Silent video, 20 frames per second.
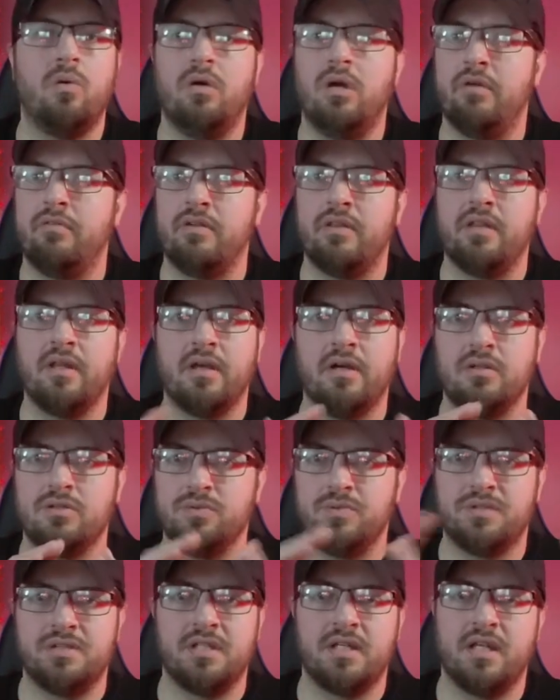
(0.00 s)
Everything else was
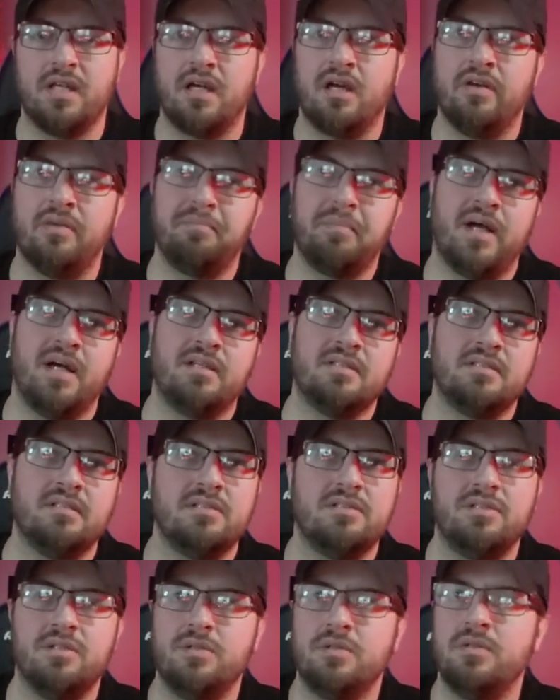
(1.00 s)
sticking out past it. So
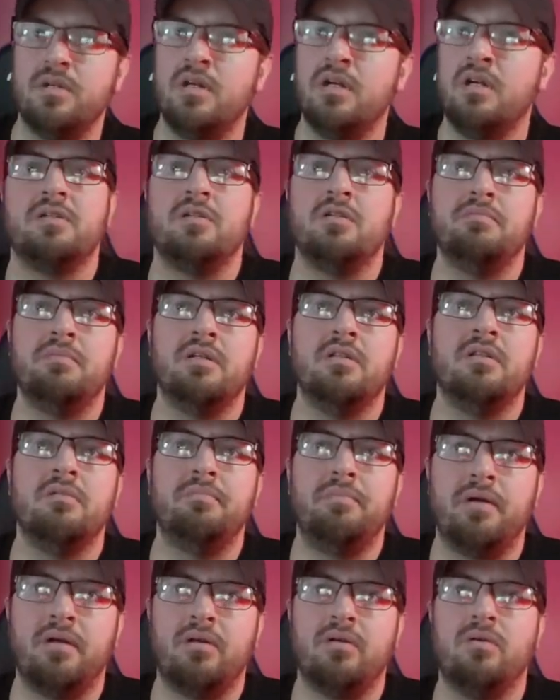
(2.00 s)
it would have been the
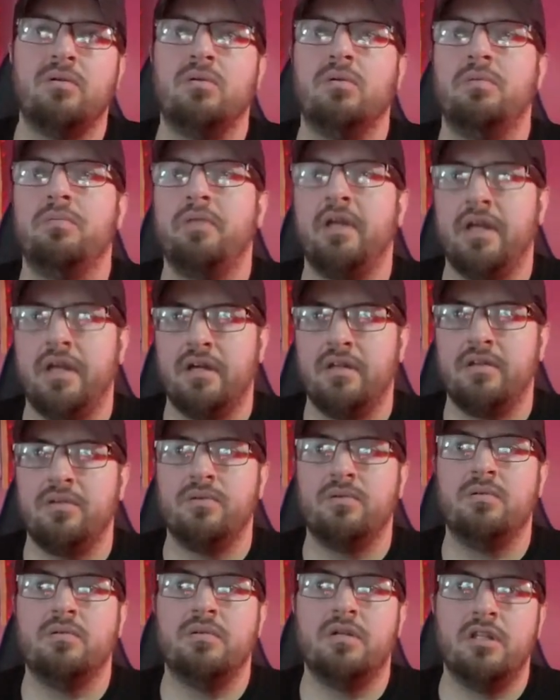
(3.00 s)
barrel, the handle,
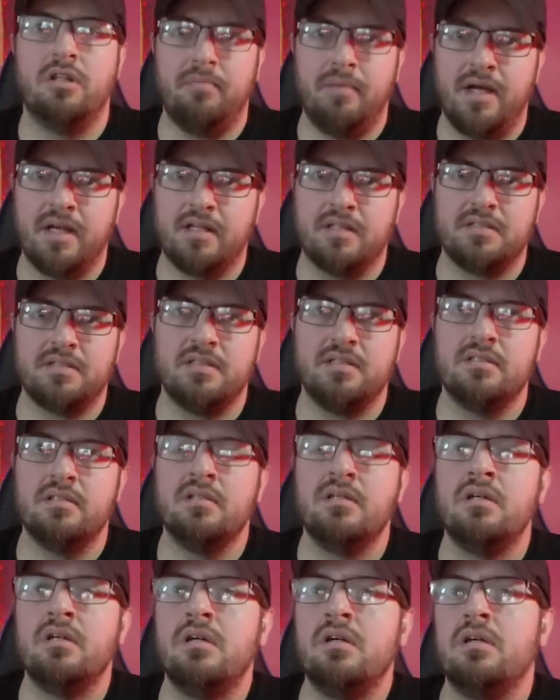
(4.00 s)
and the magazine.
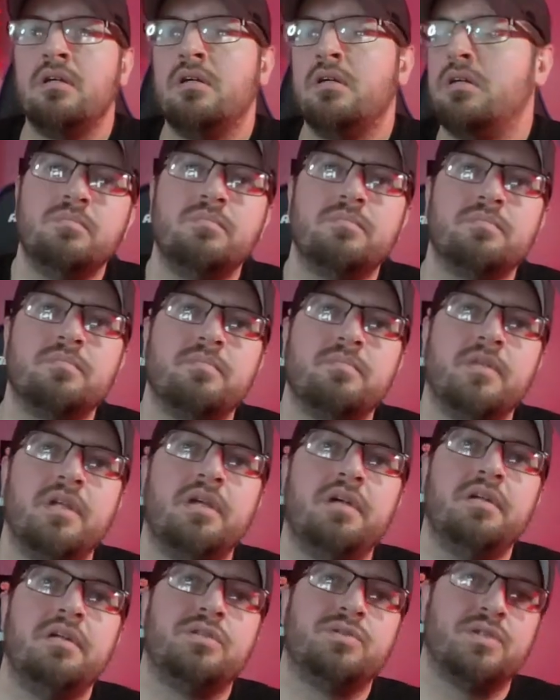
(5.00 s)
And I
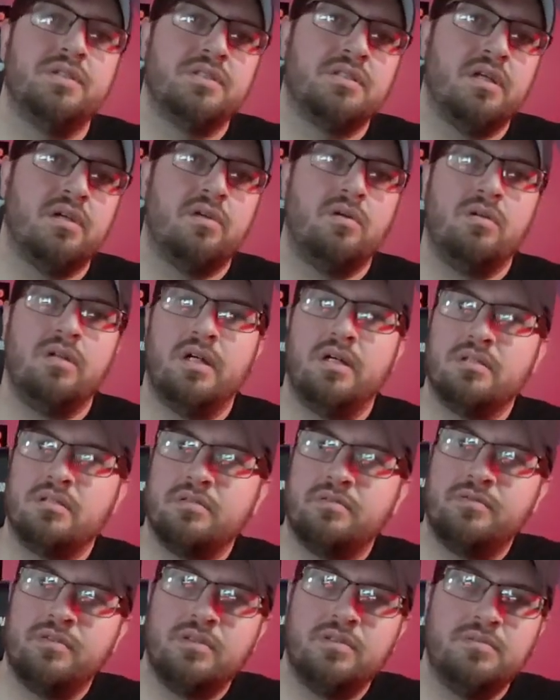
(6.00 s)
traced that all out to
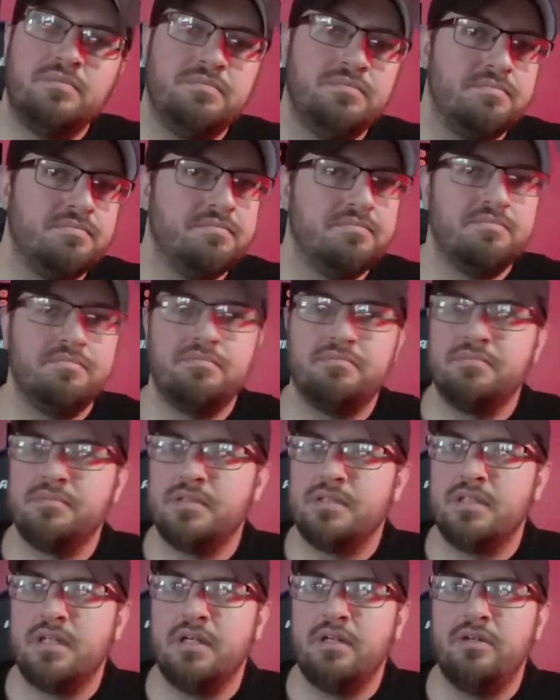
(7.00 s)
foam,
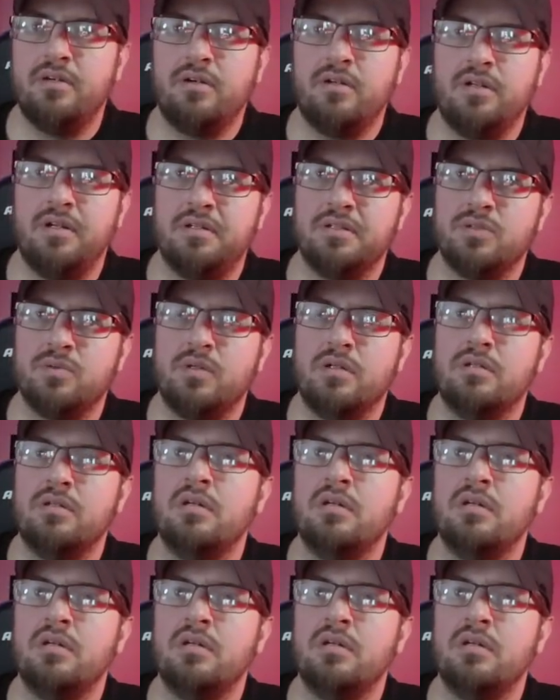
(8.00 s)
cut it all out as well.